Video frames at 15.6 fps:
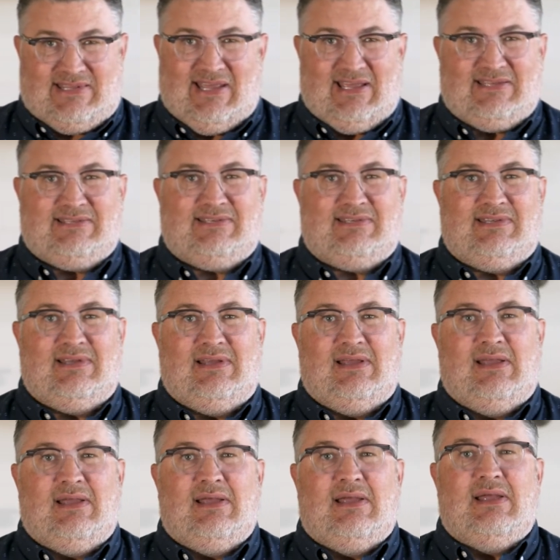this,
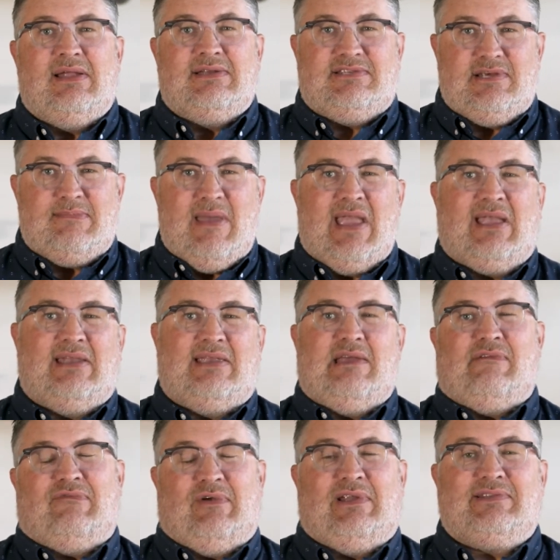to make a
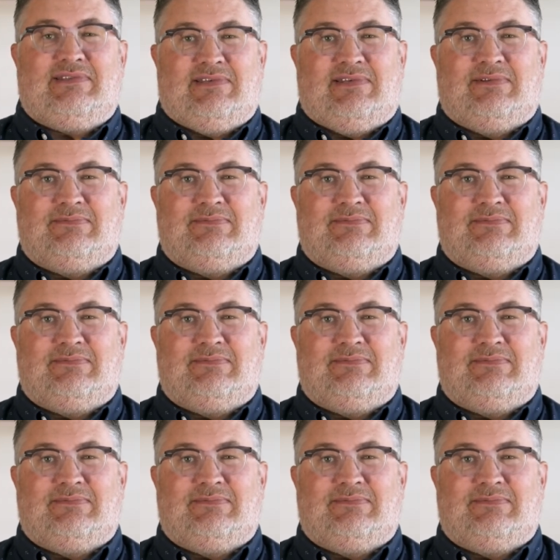difference.